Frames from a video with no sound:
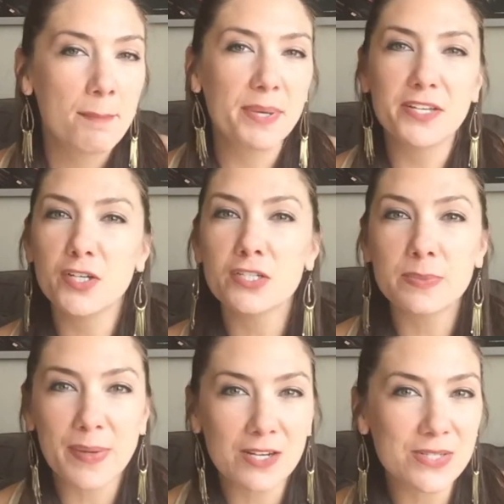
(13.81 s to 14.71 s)
but your
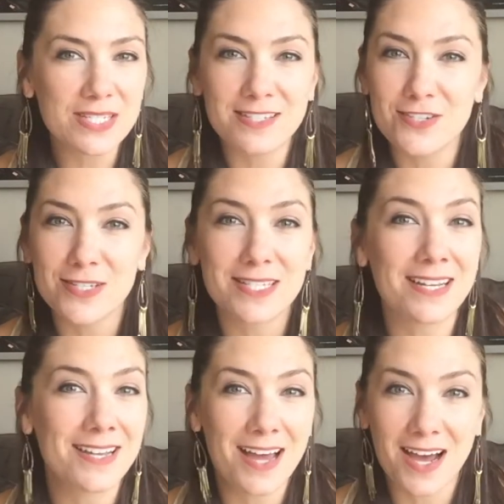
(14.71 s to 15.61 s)
spouse is
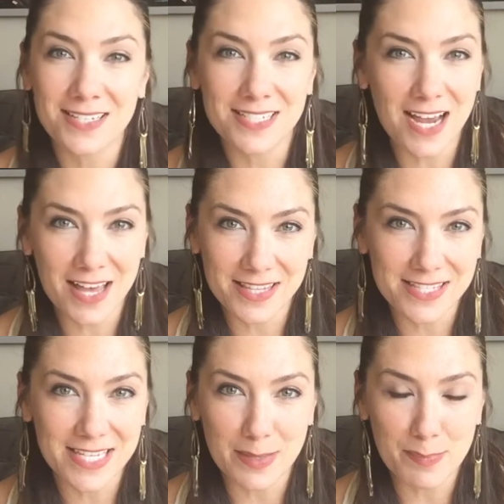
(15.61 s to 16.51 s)
just not on the
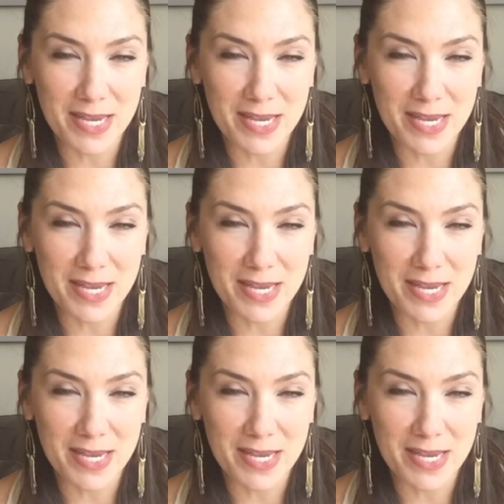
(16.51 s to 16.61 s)
same